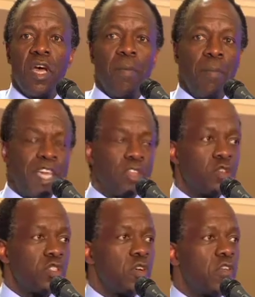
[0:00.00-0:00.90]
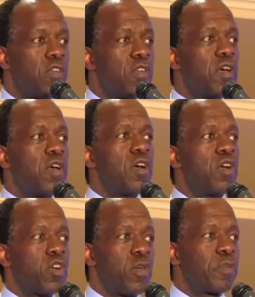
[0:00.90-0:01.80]
methods of
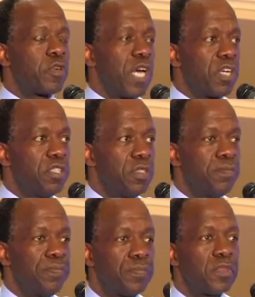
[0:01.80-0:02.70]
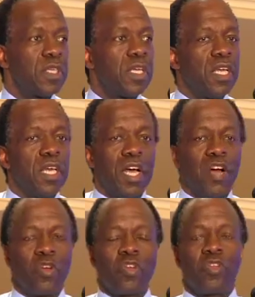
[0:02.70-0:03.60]
crop production? Are going to